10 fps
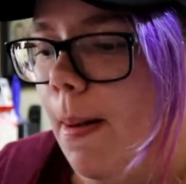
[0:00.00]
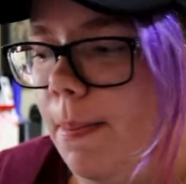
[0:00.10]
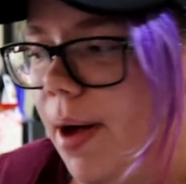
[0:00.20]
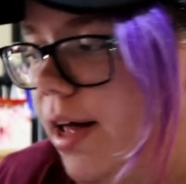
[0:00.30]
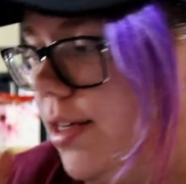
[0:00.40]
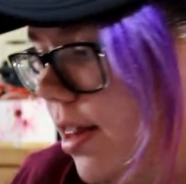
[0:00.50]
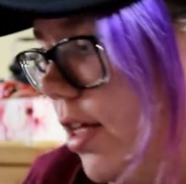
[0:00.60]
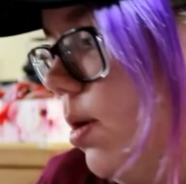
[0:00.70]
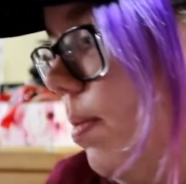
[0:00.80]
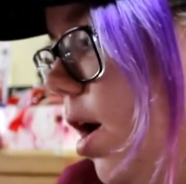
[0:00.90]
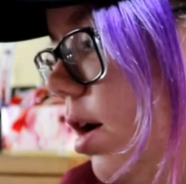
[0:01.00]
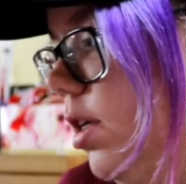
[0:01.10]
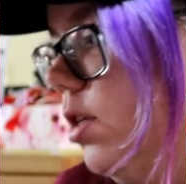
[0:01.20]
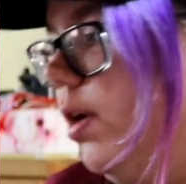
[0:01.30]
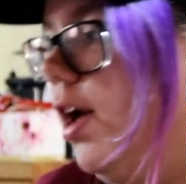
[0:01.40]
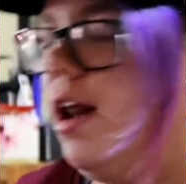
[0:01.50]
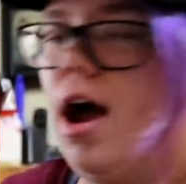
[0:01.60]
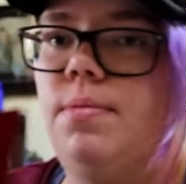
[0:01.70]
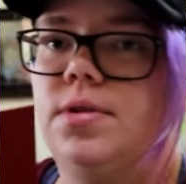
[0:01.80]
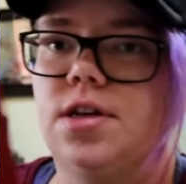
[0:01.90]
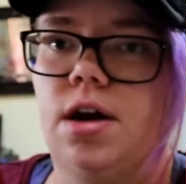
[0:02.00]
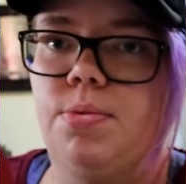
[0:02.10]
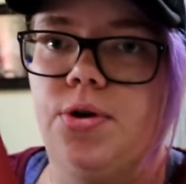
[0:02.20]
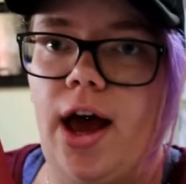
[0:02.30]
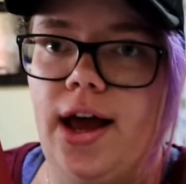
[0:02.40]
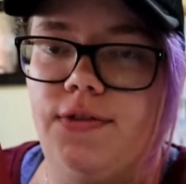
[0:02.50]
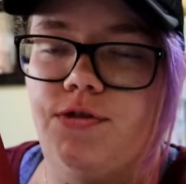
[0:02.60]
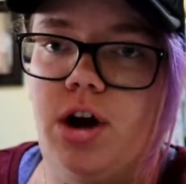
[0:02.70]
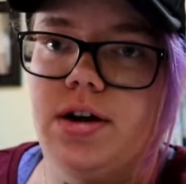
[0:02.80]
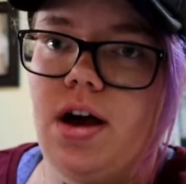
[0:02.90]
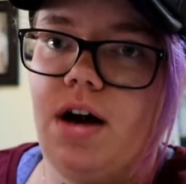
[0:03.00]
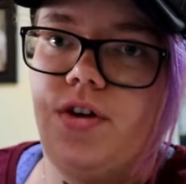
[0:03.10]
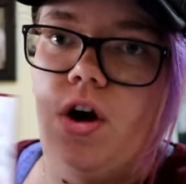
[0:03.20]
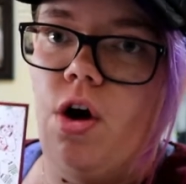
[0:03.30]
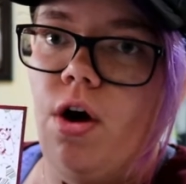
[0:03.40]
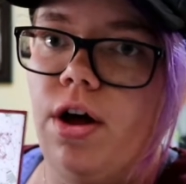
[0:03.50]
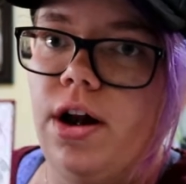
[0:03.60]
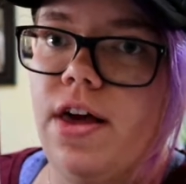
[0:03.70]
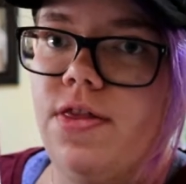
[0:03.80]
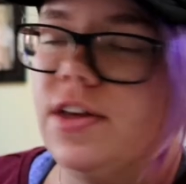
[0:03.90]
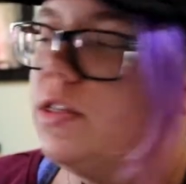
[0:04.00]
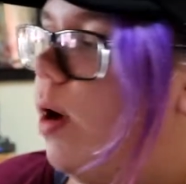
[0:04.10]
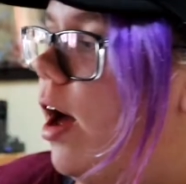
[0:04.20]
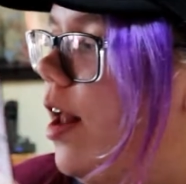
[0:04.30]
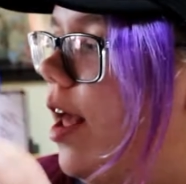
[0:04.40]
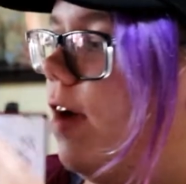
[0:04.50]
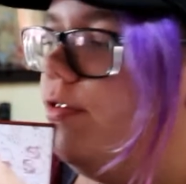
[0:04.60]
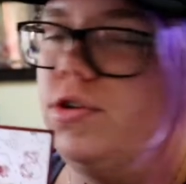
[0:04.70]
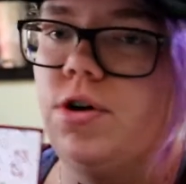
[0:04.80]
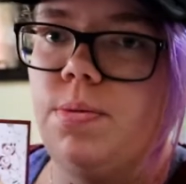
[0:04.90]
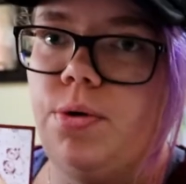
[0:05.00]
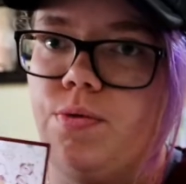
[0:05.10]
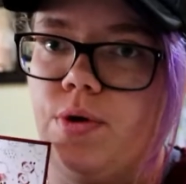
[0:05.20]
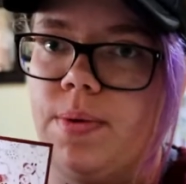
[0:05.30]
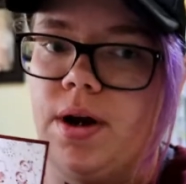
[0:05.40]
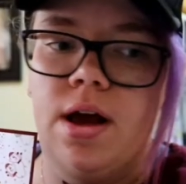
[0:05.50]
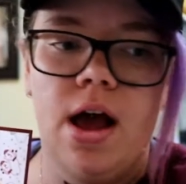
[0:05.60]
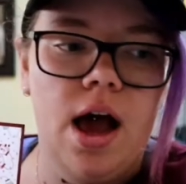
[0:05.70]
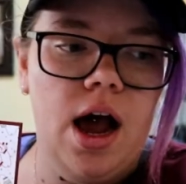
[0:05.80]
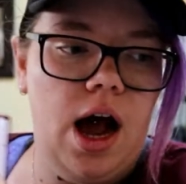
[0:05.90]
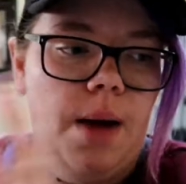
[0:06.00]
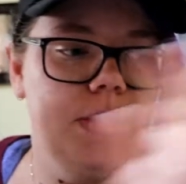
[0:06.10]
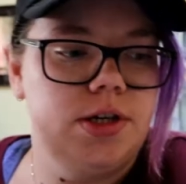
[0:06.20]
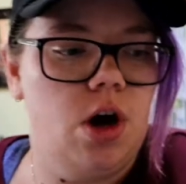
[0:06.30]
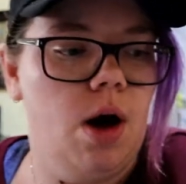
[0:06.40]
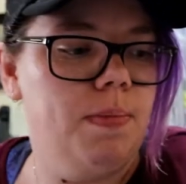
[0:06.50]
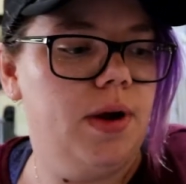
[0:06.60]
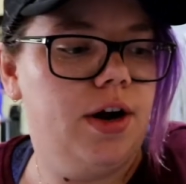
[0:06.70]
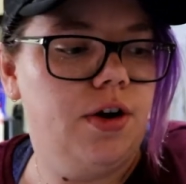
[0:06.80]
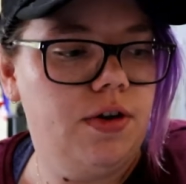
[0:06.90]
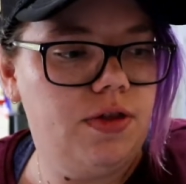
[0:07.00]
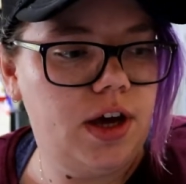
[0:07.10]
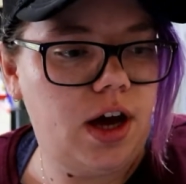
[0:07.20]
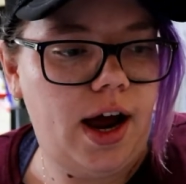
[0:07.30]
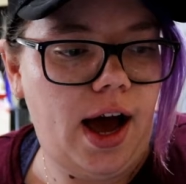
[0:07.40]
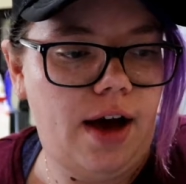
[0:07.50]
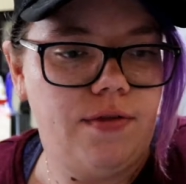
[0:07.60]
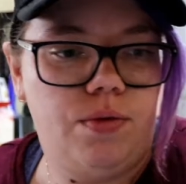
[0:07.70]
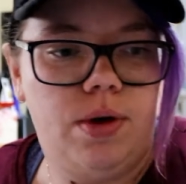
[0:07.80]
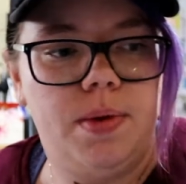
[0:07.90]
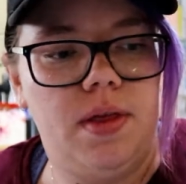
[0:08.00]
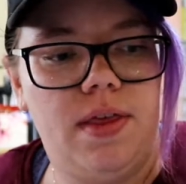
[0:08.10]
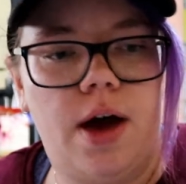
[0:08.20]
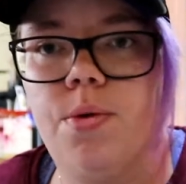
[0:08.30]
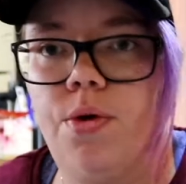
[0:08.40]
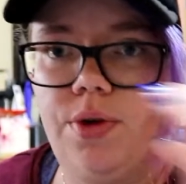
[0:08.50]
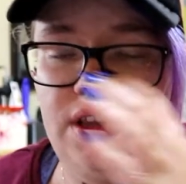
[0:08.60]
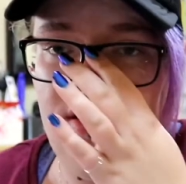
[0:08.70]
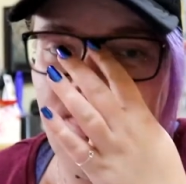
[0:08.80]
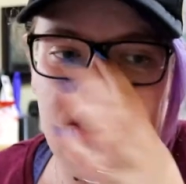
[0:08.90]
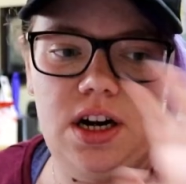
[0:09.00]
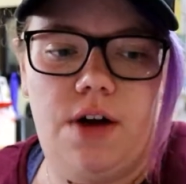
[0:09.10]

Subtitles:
But that's what I'm currently doing, and now I'm just going to put a front cover on this one, and I've still got to put ribbon up the top, but I don't think I have ribbon that will really fit it.